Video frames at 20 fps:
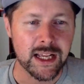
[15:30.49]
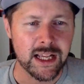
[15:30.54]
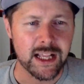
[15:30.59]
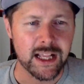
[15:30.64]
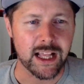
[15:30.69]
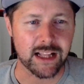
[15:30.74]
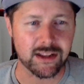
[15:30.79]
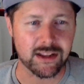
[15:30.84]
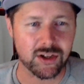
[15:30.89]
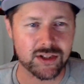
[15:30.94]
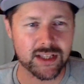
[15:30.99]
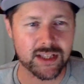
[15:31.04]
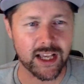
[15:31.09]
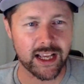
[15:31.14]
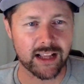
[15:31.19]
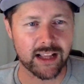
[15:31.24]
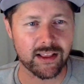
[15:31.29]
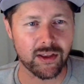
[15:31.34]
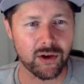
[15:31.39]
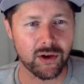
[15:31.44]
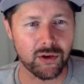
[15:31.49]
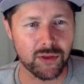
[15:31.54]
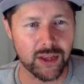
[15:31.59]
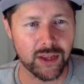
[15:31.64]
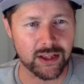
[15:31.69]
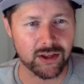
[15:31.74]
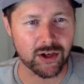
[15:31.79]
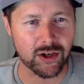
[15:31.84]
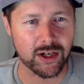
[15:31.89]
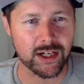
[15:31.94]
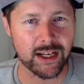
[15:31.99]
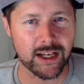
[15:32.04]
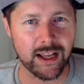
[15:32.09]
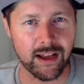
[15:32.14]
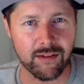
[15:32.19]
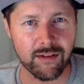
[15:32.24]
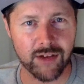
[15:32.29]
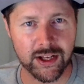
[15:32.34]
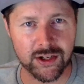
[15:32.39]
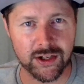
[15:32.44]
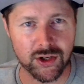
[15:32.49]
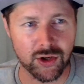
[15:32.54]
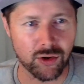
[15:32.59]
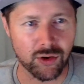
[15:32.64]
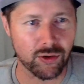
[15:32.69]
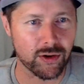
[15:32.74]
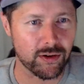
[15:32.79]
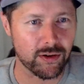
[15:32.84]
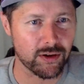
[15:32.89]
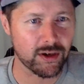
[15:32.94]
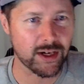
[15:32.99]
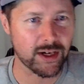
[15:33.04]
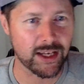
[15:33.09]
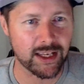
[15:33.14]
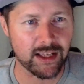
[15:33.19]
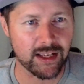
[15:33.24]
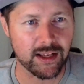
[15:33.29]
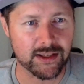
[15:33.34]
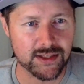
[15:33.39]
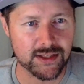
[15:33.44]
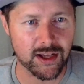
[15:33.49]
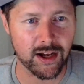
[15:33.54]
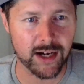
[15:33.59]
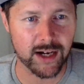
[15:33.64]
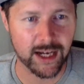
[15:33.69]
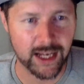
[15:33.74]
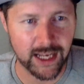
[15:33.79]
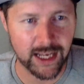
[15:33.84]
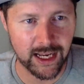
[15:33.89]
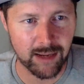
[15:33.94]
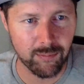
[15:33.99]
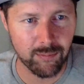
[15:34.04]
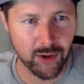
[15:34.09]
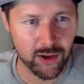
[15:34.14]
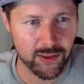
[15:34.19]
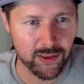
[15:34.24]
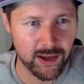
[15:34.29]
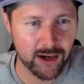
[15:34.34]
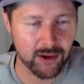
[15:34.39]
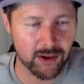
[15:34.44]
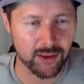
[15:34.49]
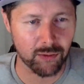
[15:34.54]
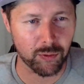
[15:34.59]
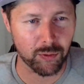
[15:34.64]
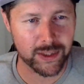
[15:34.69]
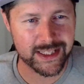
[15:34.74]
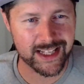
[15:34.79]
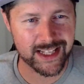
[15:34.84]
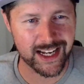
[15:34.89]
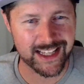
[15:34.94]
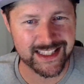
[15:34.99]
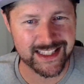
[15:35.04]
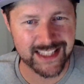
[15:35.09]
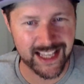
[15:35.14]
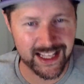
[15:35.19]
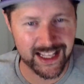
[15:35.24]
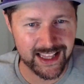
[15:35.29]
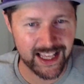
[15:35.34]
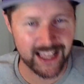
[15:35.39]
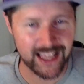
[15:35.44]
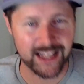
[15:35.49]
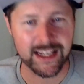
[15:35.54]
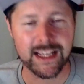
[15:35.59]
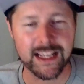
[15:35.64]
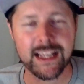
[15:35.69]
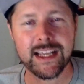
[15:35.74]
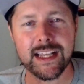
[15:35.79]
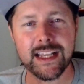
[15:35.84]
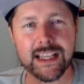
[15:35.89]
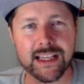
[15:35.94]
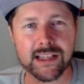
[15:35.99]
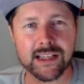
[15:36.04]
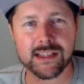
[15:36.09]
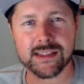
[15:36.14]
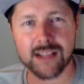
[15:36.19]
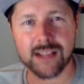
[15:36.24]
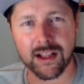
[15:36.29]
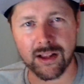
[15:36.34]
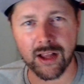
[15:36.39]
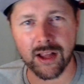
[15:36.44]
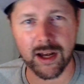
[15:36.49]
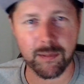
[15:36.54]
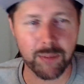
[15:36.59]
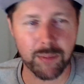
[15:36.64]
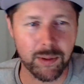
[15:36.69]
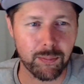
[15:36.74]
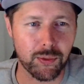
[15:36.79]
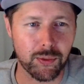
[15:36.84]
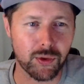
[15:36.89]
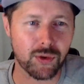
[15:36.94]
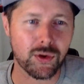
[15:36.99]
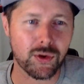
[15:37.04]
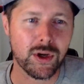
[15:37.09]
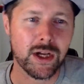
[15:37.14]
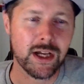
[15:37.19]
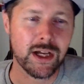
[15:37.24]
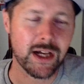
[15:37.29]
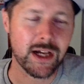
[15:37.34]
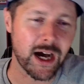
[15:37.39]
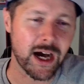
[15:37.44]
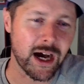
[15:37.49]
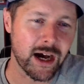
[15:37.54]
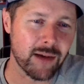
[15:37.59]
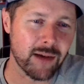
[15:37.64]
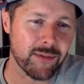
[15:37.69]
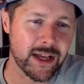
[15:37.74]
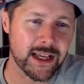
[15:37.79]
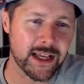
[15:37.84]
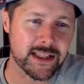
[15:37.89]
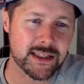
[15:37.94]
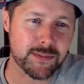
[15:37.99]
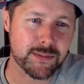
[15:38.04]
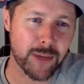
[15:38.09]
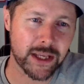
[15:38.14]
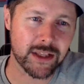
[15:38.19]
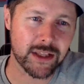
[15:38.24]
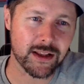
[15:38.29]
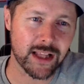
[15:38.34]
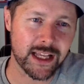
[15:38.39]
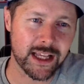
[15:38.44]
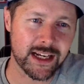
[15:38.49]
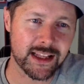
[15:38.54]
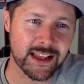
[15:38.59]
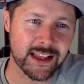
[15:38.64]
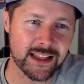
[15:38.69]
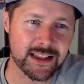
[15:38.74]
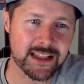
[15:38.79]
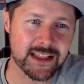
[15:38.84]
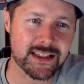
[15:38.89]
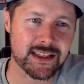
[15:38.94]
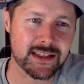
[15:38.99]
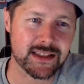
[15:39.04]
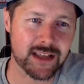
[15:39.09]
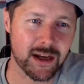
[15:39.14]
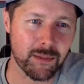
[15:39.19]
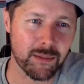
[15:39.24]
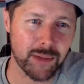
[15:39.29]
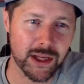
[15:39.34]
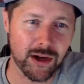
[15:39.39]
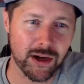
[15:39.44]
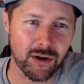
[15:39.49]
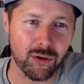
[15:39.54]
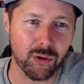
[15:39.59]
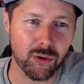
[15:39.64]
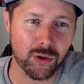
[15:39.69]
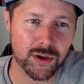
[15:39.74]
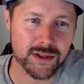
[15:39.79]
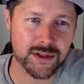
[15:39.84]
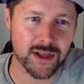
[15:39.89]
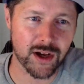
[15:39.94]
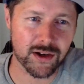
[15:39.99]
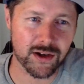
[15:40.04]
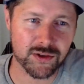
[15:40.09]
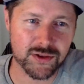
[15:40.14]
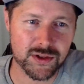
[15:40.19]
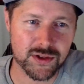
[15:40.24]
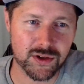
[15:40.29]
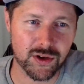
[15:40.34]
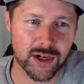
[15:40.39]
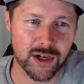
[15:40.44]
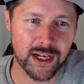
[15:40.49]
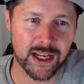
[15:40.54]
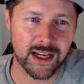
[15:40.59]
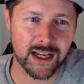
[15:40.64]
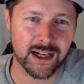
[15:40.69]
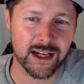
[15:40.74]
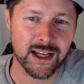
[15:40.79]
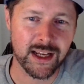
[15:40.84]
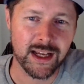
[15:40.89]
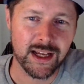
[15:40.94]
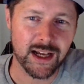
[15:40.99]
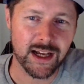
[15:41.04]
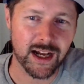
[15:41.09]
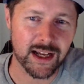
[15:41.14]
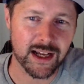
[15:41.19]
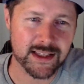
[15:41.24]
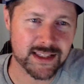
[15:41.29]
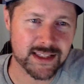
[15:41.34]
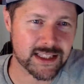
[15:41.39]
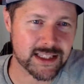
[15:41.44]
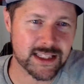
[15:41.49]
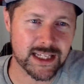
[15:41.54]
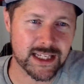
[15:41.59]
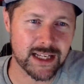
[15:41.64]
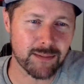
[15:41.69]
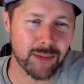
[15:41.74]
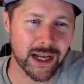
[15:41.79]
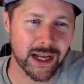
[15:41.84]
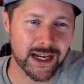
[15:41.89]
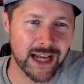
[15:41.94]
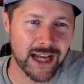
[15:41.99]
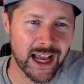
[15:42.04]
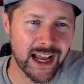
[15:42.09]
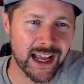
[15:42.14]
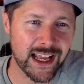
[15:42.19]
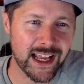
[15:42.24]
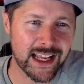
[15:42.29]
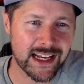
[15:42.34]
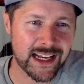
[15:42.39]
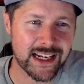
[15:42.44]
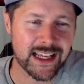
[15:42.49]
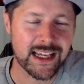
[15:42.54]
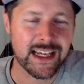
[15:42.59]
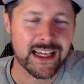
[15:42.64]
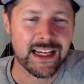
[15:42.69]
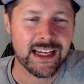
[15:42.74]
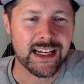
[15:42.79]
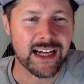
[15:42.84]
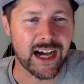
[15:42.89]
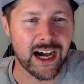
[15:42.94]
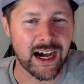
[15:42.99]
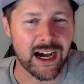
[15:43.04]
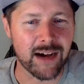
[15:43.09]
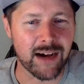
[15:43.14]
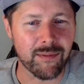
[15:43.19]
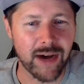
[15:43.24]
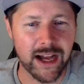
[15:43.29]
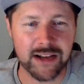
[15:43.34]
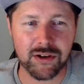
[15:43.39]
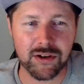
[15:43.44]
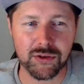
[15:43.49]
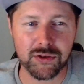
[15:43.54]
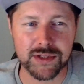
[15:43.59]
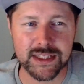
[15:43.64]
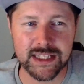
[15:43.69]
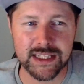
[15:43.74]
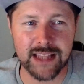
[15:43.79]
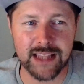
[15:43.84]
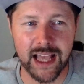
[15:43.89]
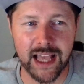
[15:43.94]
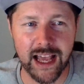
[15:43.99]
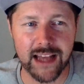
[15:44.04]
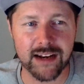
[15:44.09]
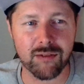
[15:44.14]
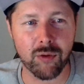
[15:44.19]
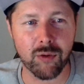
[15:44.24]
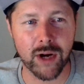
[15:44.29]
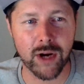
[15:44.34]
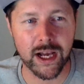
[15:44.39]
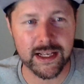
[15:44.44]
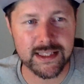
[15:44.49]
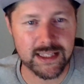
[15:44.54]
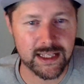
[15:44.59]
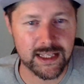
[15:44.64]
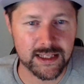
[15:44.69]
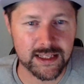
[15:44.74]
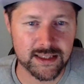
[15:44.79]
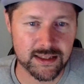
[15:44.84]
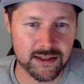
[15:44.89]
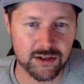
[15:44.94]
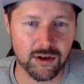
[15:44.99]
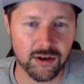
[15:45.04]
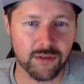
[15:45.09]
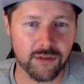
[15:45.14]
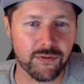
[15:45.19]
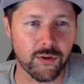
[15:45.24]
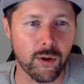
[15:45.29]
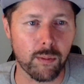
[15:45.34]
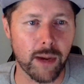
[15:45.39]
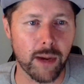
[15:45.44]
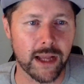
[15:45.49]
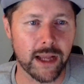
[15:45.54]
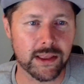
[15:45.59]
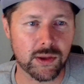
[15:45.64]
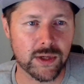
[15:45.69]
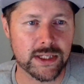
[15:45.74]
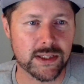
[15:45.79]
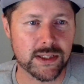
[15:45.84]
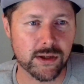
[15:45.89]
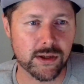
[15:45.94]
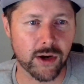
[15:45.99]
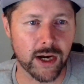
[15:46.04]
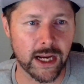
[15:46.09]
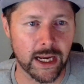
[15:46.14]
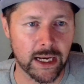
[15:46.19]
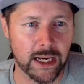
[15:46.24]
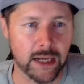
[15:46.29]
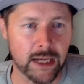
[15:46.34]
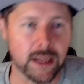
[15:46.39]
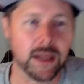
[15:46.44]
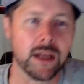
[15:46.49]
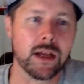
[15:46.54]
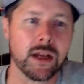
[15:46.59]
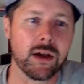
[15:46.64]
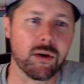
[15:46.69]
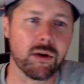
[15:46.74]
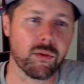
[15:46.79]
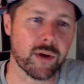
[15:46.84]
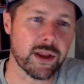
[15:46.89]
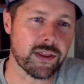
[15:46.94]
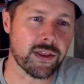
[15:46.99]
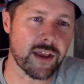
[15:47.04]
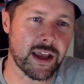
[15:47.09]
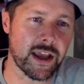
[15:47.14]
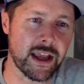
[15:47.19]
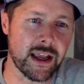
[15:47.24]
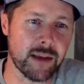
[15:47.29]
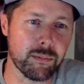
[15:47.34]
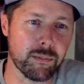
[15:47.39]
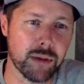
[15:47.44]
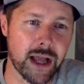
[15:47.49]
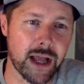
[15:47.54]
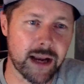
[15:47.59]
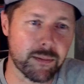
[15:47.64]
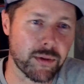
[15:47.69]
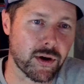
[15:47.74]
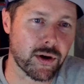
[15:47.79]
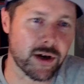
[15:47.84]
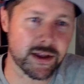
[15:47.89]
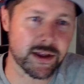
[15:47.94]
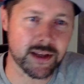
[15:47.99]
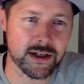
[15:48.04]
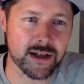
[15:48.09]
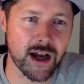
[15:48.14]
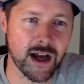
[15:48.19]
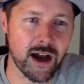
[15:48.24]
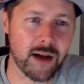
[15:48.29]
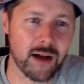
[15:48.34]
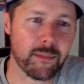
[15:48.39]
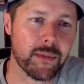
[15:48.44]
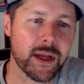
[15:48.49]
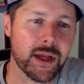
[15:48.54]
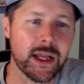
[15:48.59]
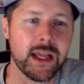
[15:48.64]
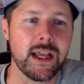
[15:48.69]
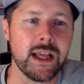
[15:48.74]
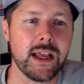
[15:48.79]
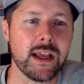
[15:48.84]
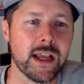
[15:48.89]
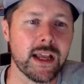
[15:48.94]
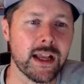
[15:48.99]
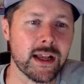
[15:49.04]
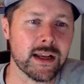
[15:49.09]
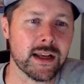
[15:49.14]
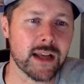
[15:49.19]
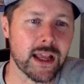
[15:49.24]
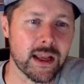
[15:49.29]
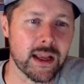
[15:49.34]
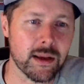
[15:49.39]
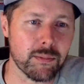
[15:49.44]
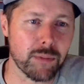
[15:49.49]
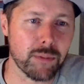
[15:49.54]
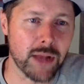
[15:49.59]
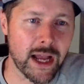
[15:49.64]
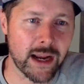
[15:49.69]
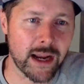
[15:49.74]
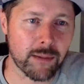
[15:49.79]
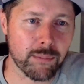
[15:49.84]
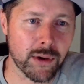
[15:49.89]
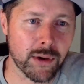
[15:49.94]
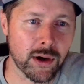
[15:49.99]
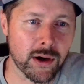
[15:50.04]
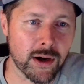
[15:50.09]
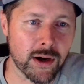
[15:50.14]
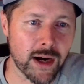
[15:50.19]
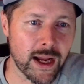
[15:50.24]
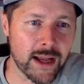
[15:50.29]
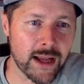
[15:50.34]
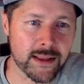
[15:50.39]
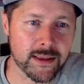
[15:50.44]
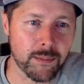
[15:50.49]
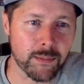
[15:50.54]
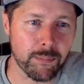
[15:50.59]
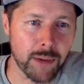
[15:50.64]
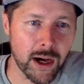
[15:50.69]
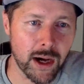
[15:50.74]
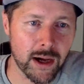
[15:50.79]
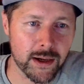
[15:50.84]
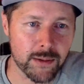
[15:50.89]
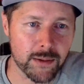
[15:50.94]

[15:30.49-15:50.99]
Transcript: It looks like, though, that they're going to have a newer Sonic game on there. And the reason I say that is a lot of people had speculated that this is going to be a horizontal screen, 16 by 9. I don't see that. What I see is still a 4 by 3 screen with a black bar at the top and a black bar at the bottom.